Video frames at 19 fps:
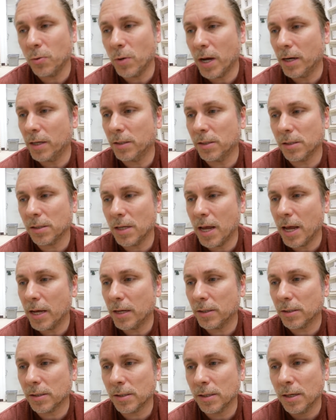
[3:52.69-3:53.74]
two-headed
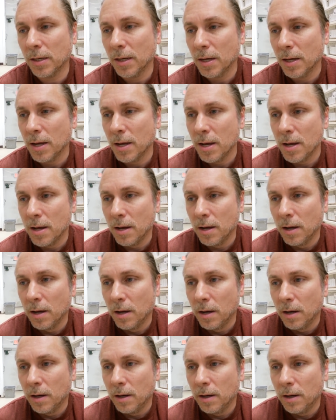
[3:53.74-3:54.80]
snakes
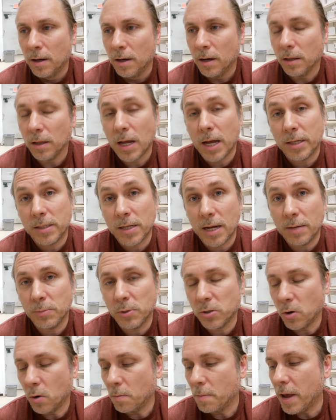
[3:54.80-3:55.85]
a lot of
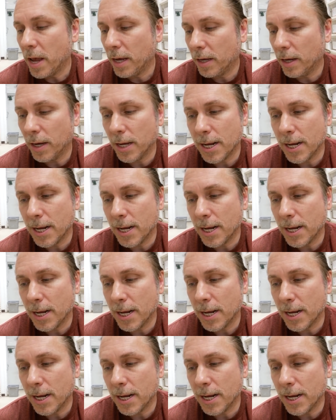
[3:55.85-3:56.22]
times don't make